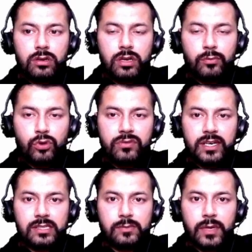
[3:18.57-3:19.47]
remove
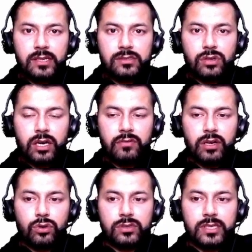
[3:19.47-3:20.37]
that space, so it
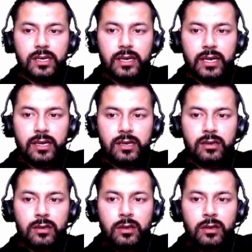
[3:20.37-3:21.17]
will cause an error.